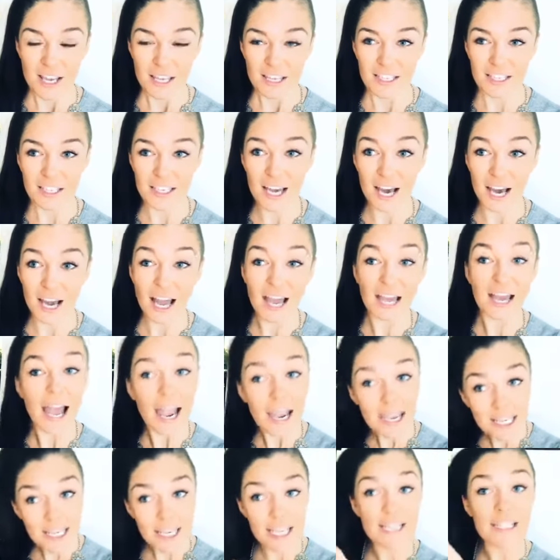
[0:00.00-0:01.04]
Yeah,
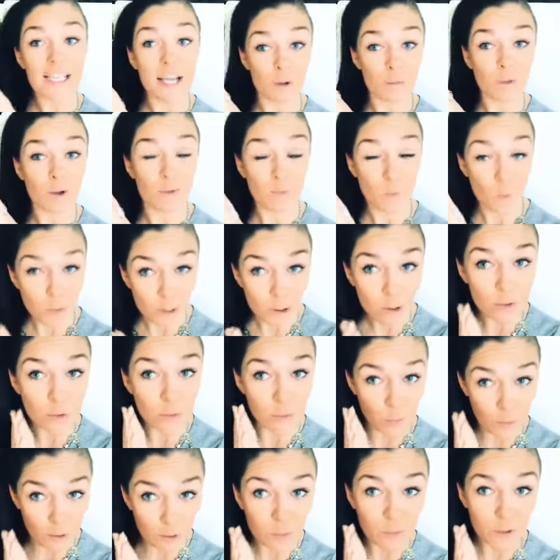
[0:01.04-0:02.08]
18 yeah we will
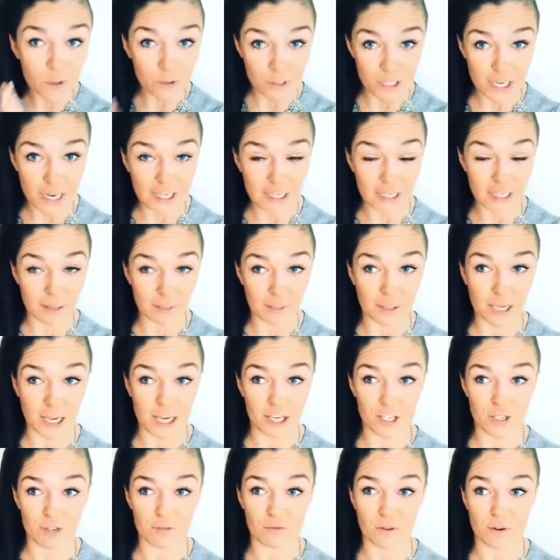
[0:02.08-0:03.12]
we will take an
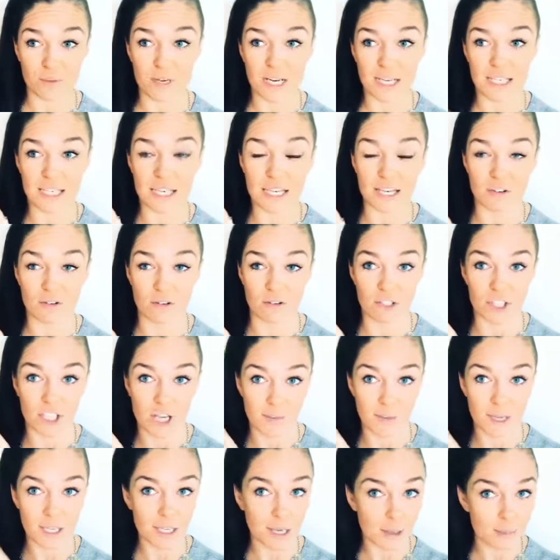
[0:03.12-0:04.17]
application from an 18 year old
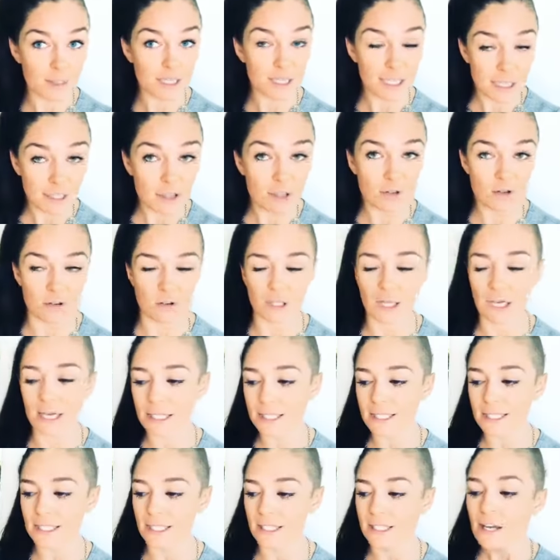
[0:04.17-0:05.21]
jamie yep send it through like i
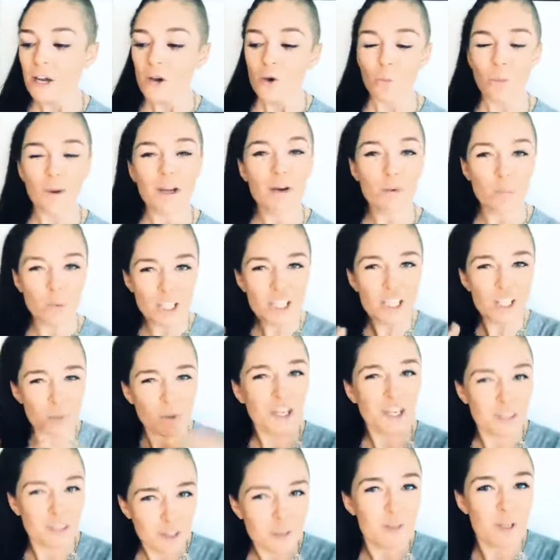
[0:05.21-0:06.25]
said we, we just
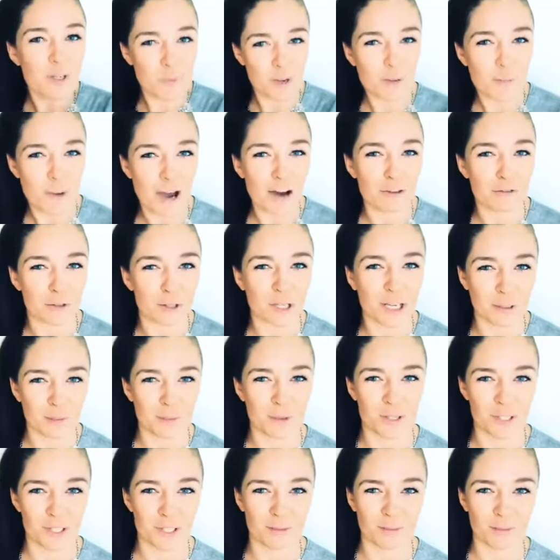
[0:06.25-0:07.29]
want them to be a powerful young
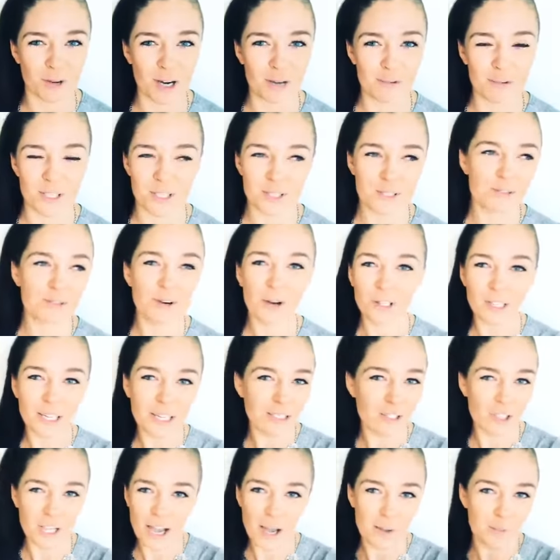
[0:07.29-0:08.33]
person right which is not
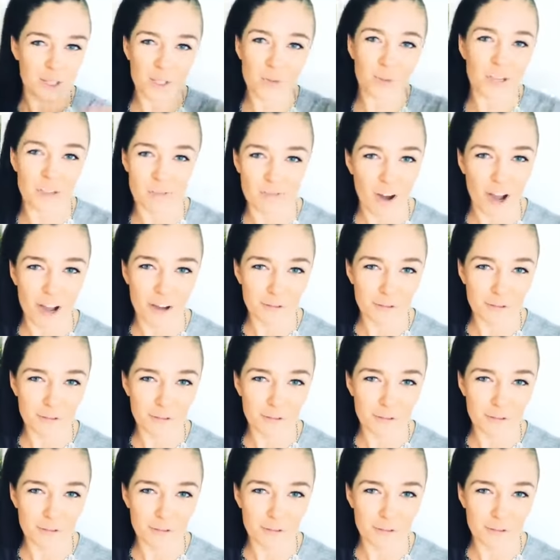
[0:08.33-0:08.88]
like you can't be 25